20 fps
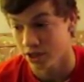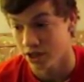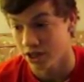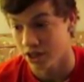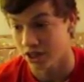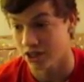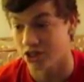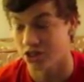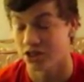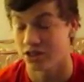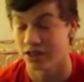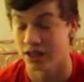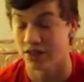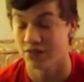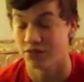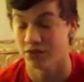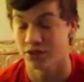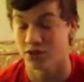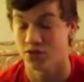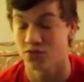You guys should
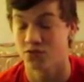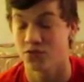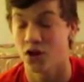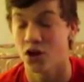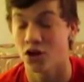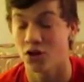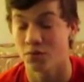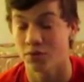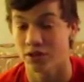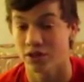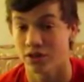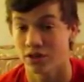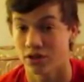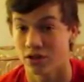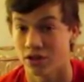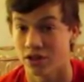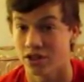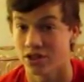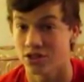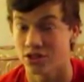definitely go follow me
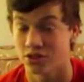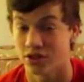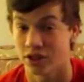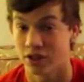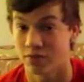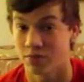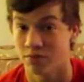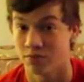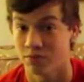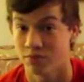on Instagram,